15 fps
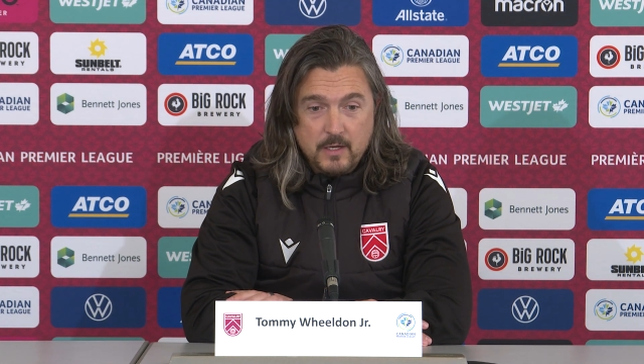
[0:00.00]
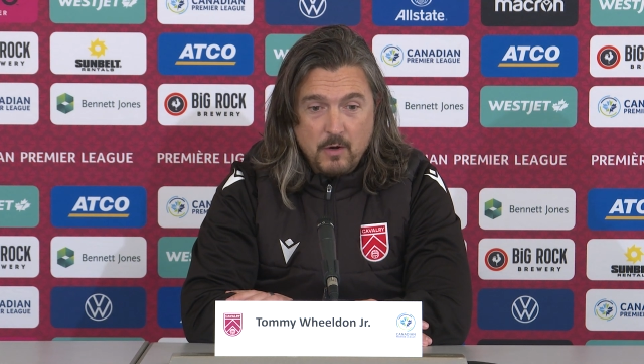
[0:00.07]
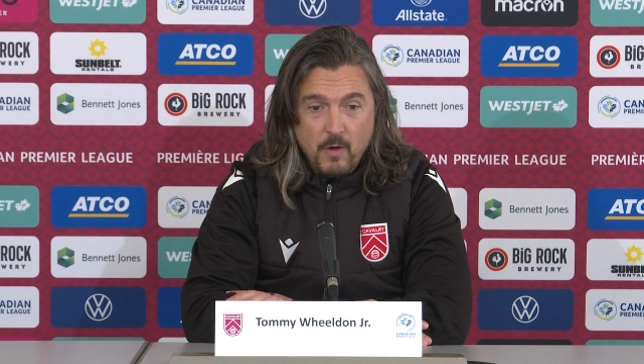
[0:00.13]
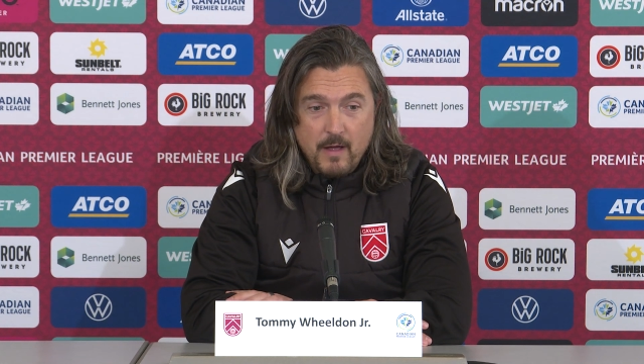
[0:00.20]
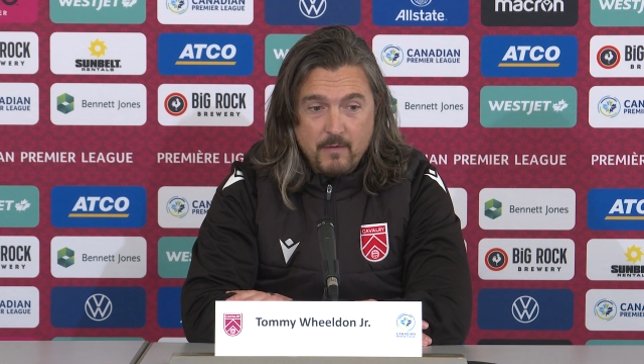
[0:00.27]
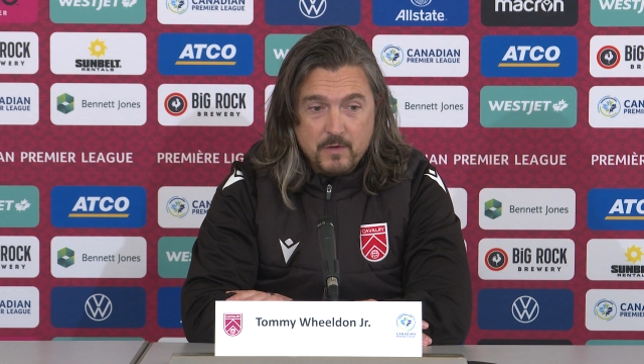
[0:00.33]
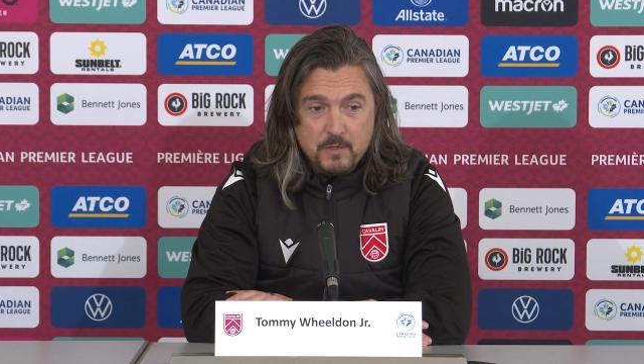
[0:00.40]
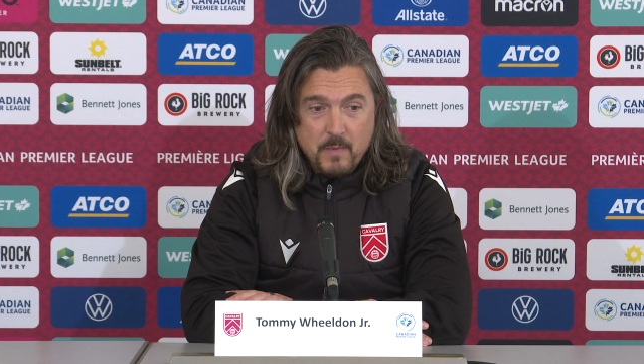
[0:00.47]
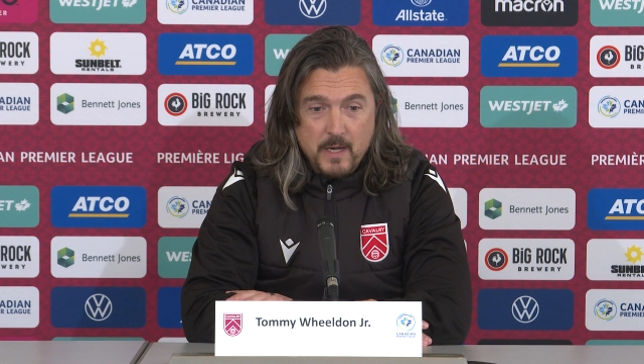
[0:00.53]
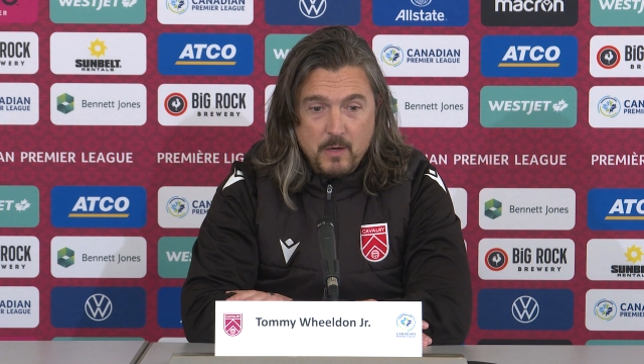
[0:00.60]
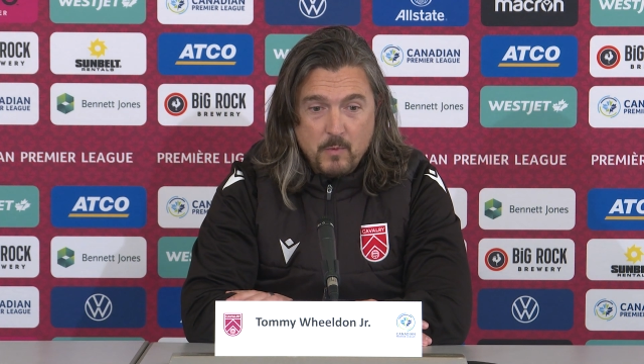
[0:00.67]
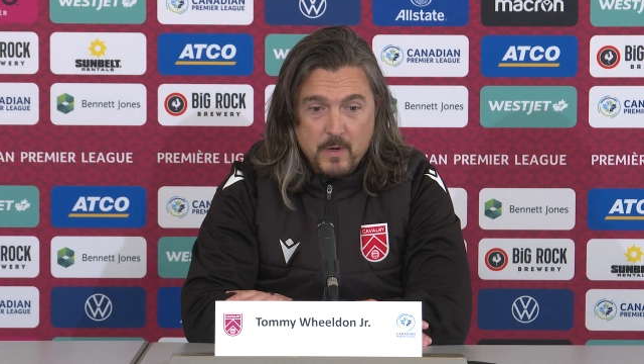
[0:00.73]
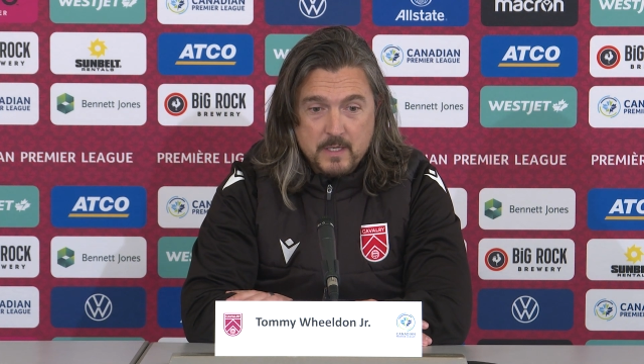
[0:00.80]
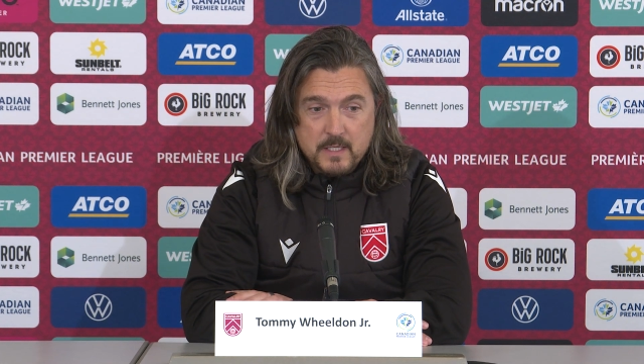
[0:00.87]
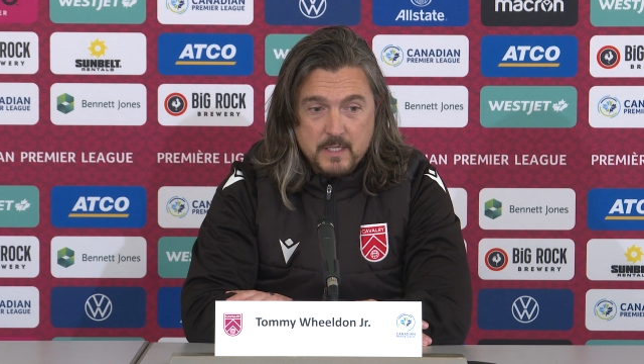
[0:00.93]
don't have as many
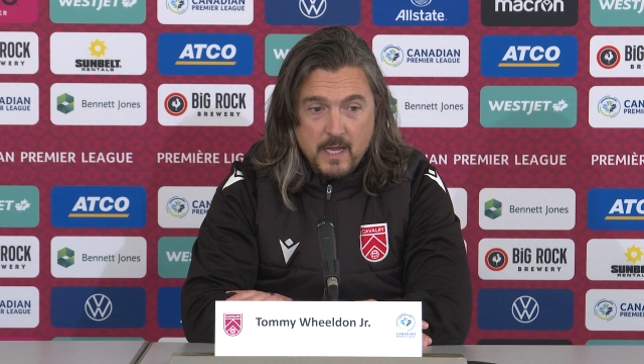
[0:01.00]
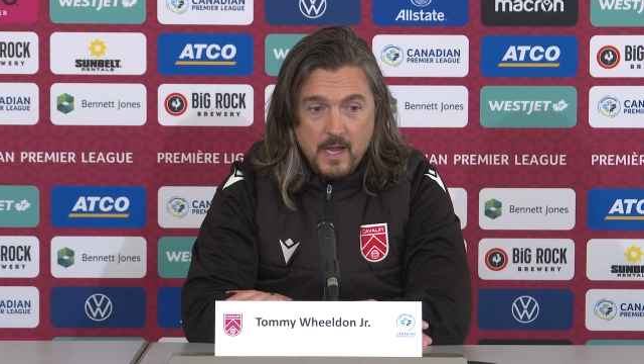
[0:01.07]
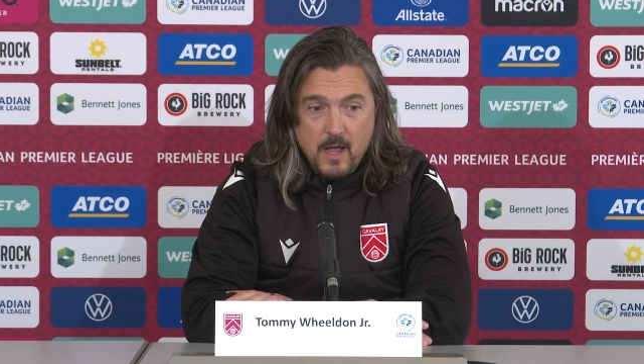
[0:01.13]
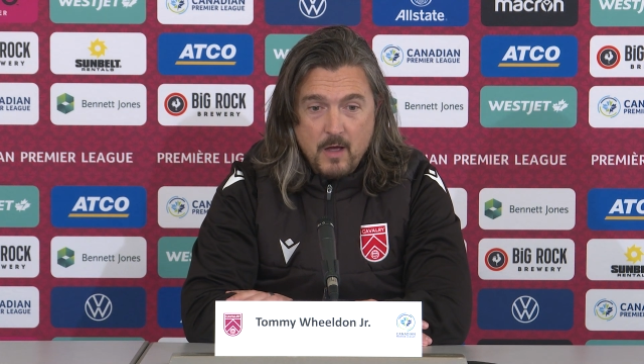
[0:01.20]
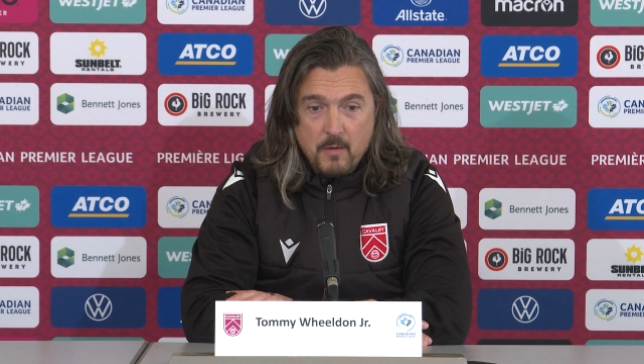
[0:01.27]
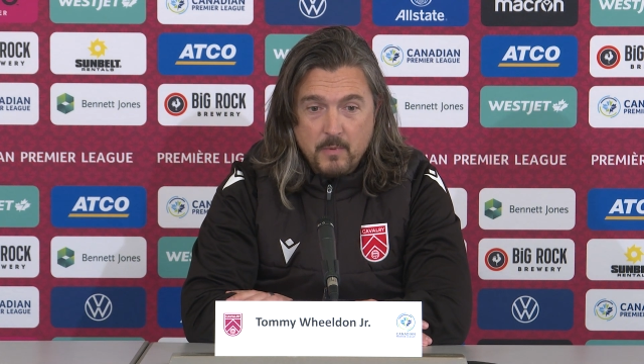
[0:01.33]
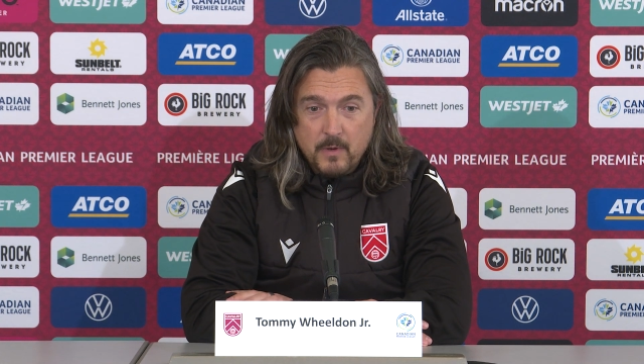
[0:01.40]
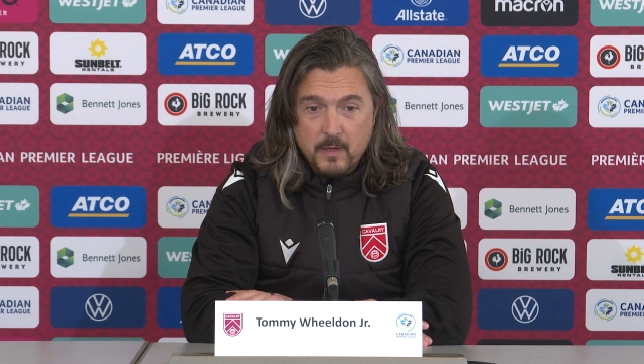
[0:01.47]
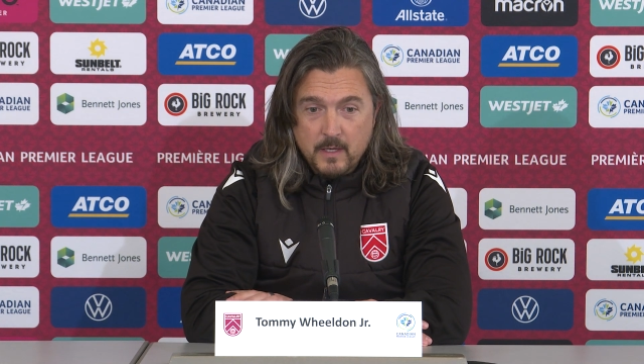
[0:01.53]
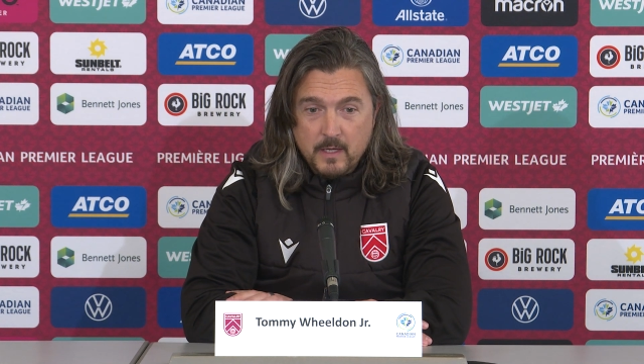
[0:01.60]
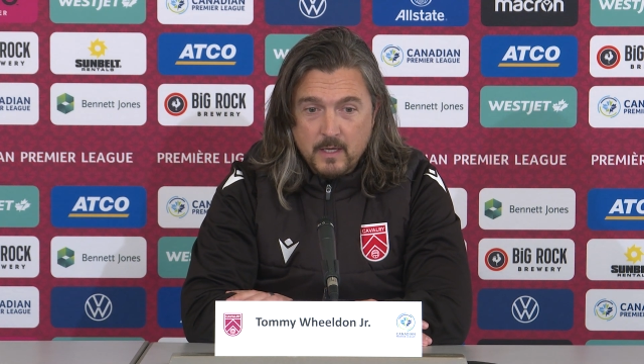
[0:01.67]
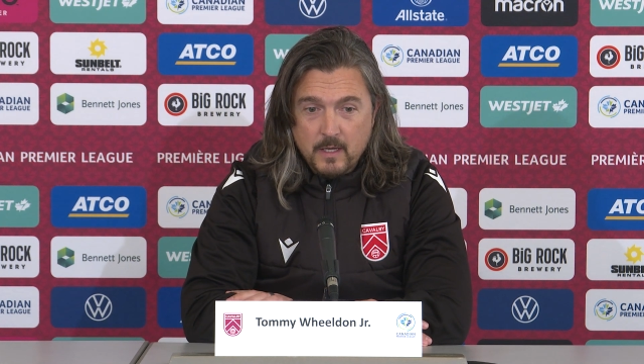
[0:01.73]
wins as they are, but